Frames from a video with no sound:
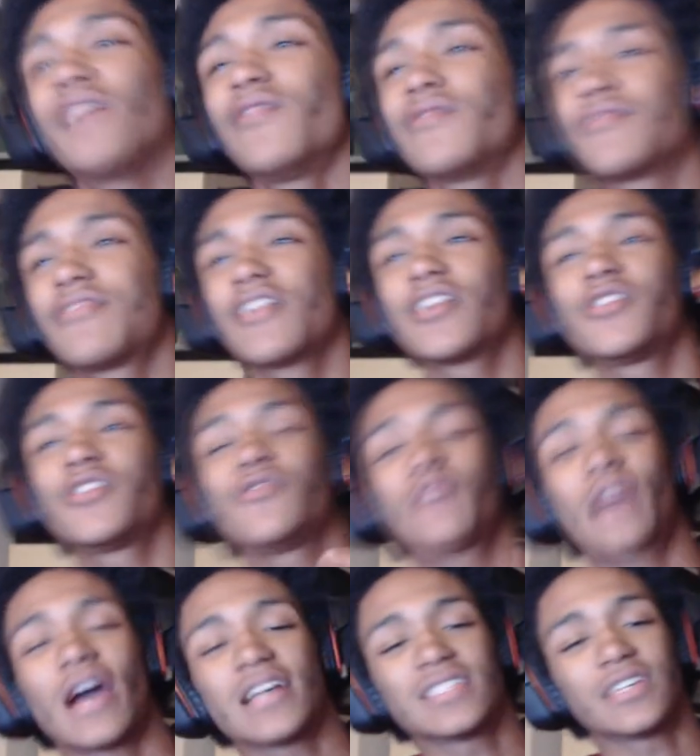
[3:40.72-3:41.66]
think you
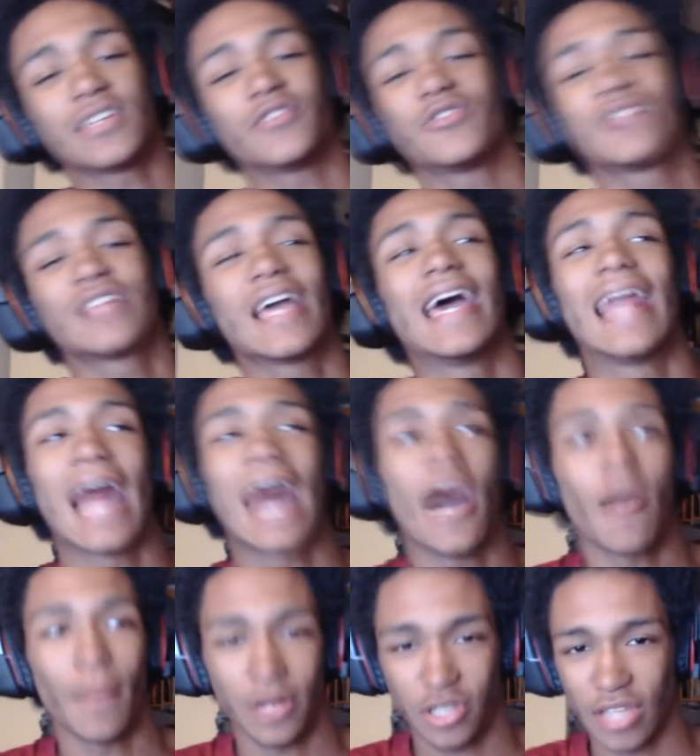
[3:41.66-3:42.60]
guys understand how
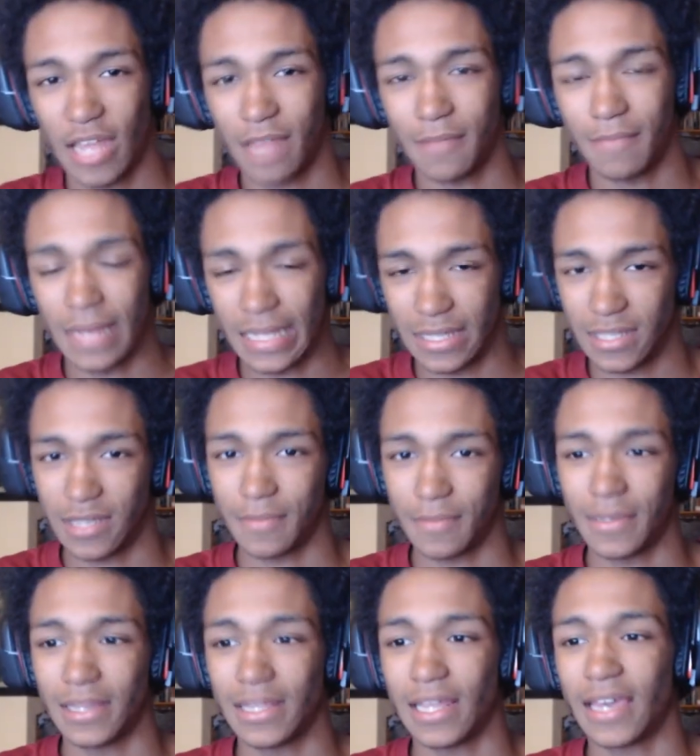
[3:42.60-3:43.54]
much that means to me.
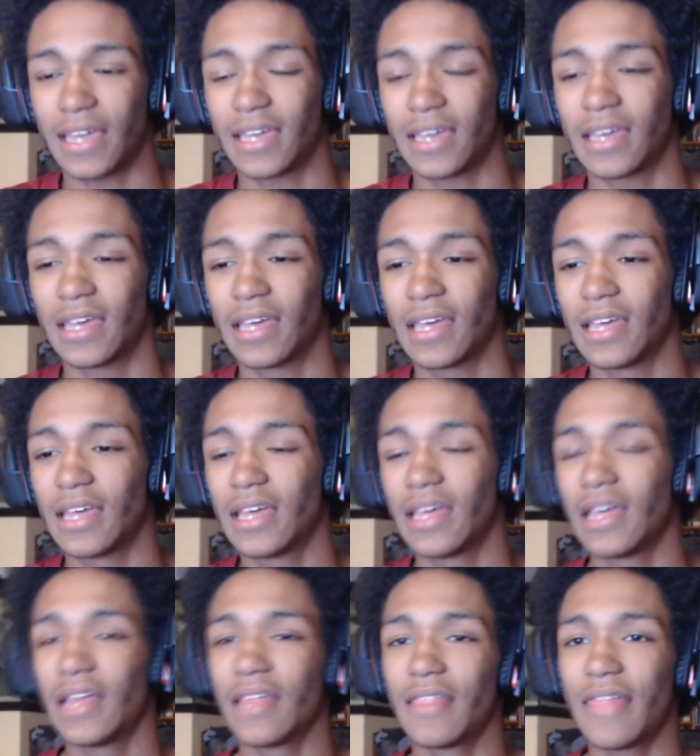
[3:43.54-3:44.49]
Like,
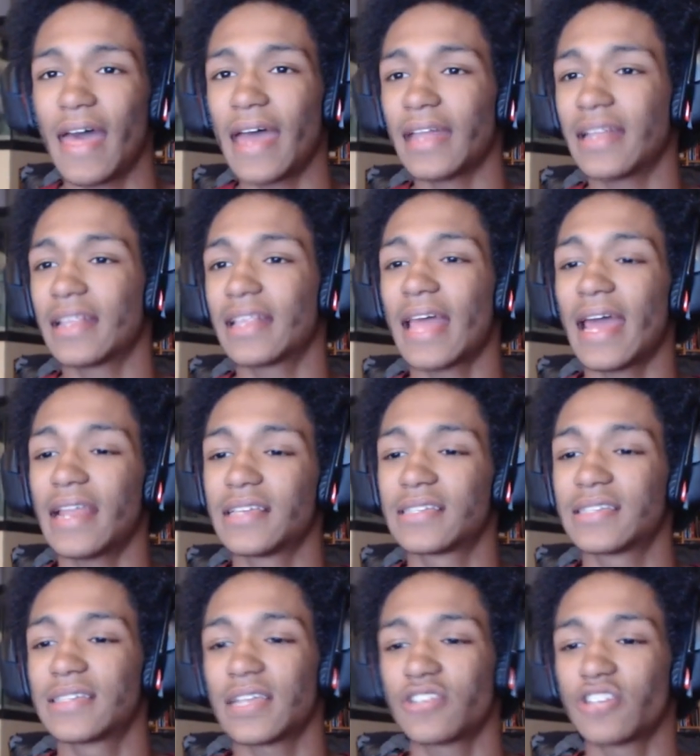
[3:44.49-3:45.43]
that is
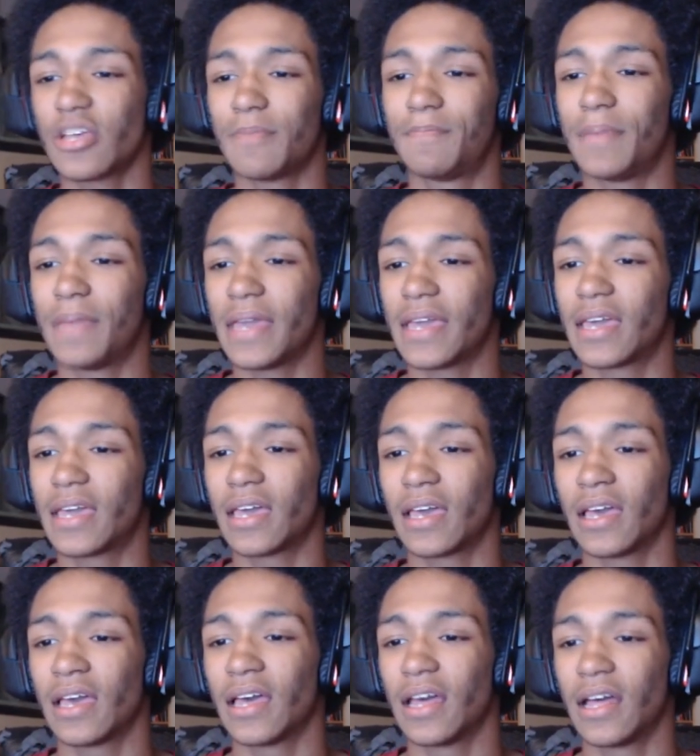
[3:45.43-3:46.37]
such a big
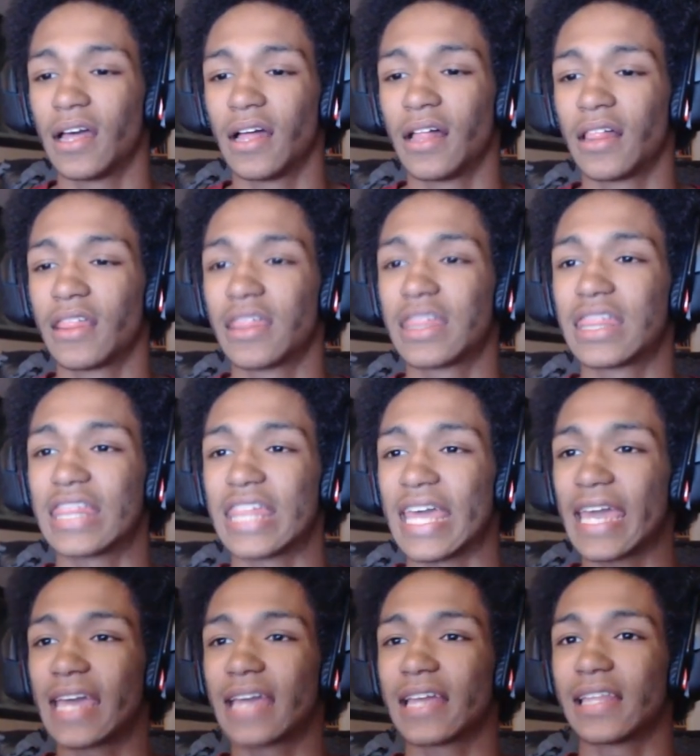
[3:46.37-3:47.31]

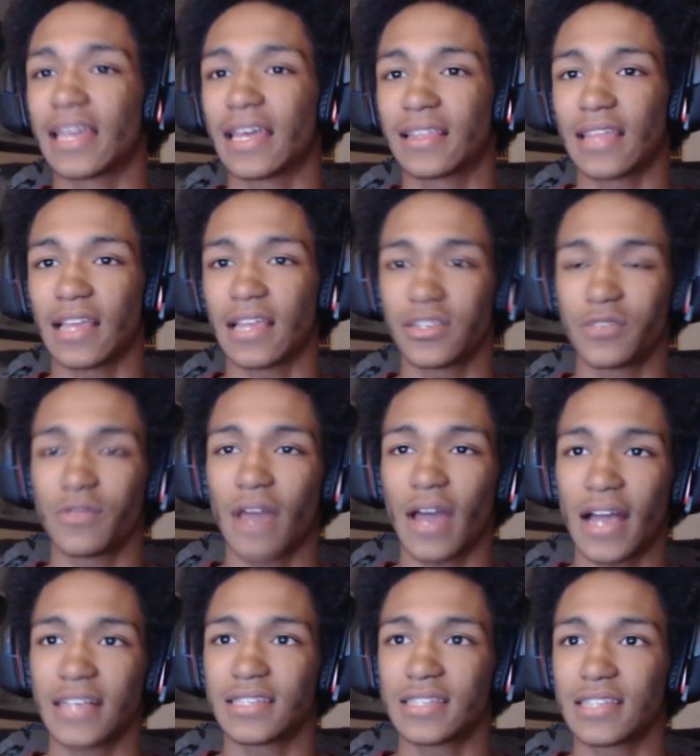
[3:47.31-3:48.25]
thing, like, that you
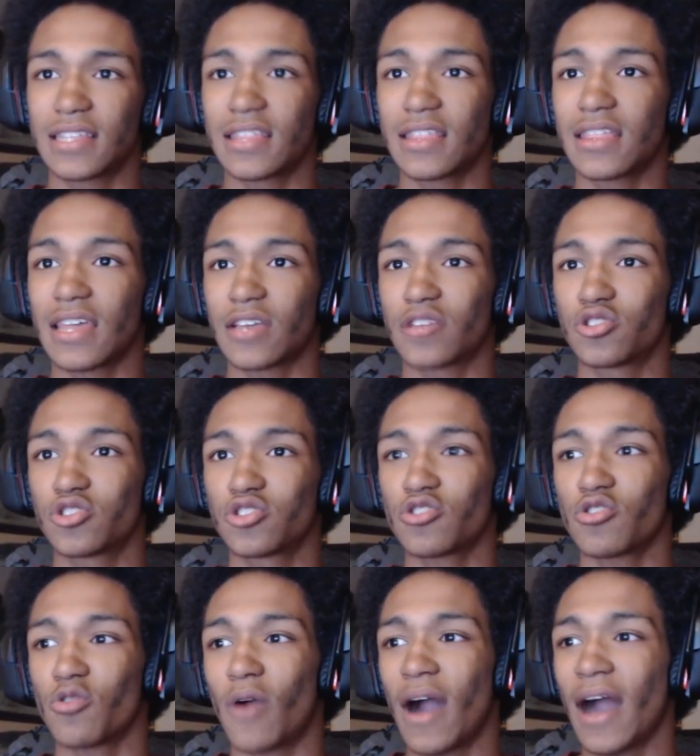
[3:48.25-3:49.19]
guys think so
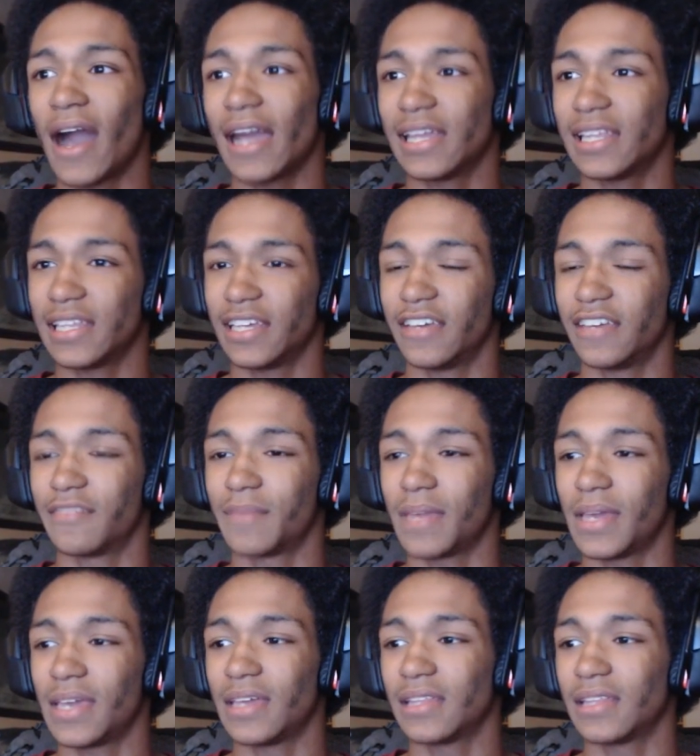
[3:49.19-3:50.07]
highly of me.